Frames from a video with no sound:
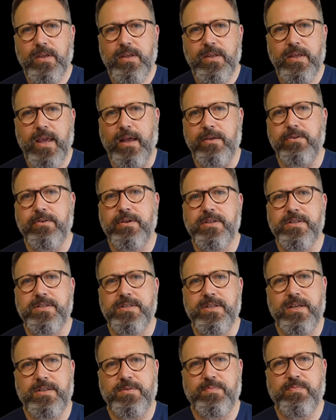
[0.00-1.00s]
Yeah, you can
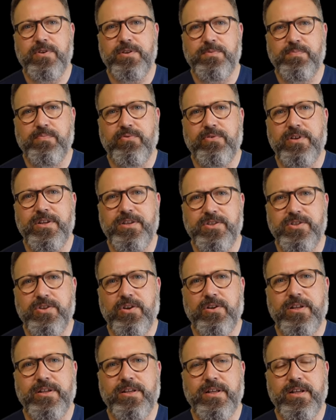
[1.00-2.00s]
see it's pretty
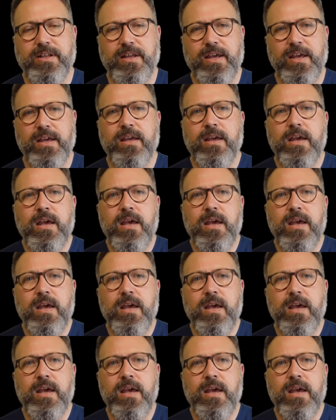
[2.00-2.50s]
solid in there.